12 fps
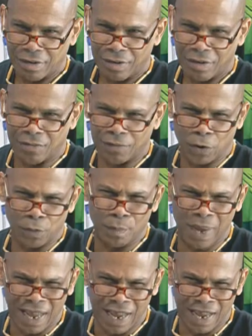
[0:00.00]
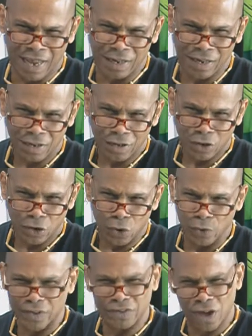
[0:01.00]
of her man
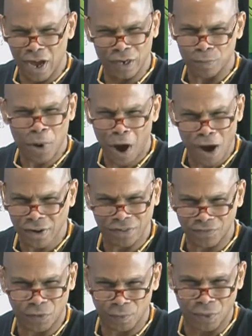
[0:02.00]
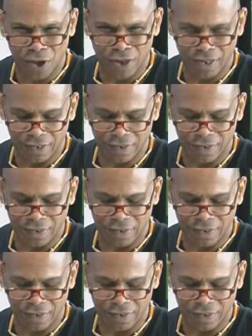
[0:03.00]
who is not a part of her body.